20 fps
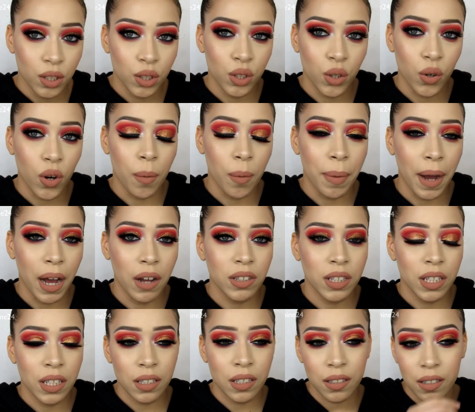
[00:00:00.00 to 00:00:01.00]
So about
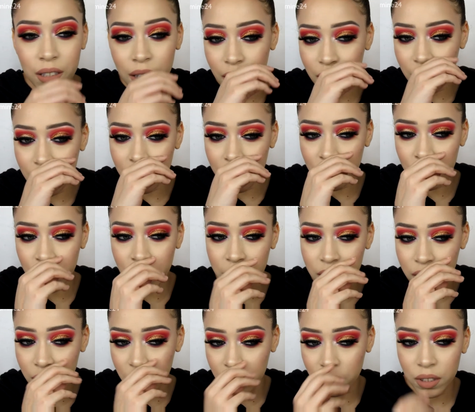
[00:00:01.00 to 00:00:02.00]
this
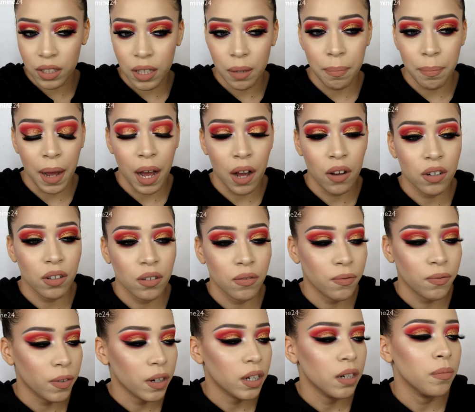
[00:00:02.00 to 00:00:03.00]
translucent powder
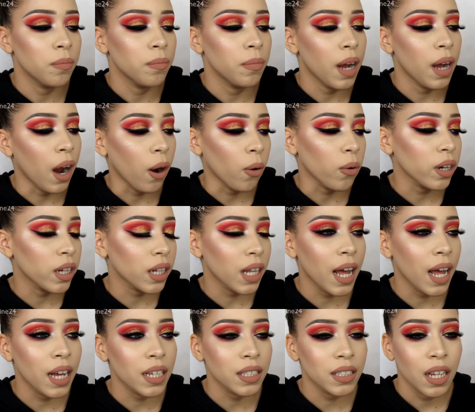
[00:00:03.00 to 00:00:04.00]
from
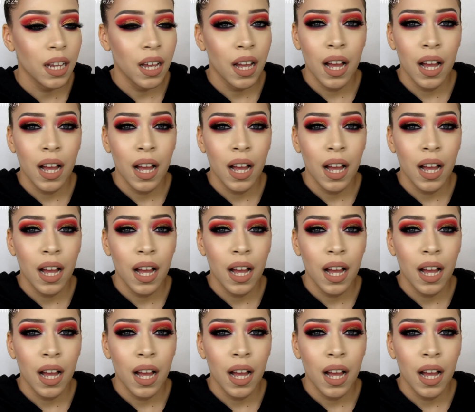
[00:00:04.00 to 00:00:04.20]
Hourglass,